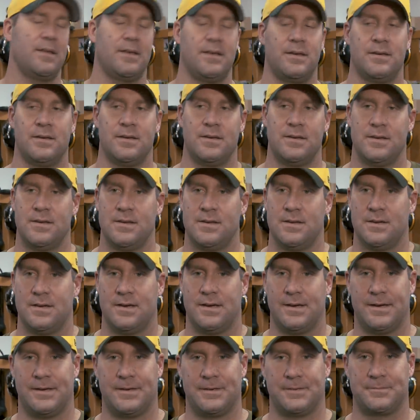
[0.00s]
They
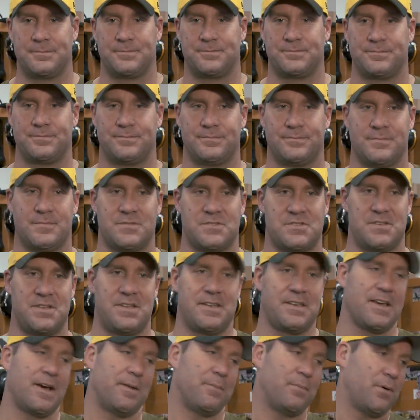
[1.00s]
um,
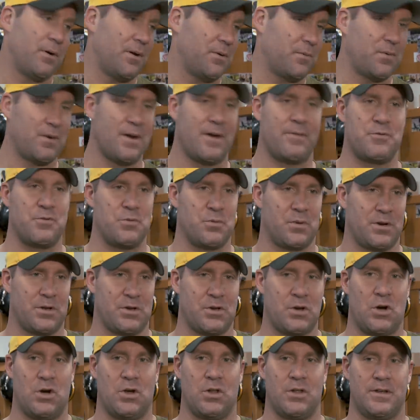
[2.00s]
sneak up on them, whatever you want
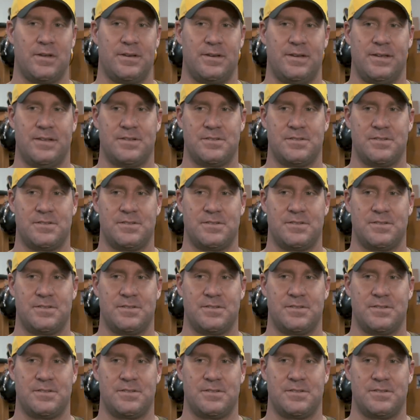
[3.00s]
to call it.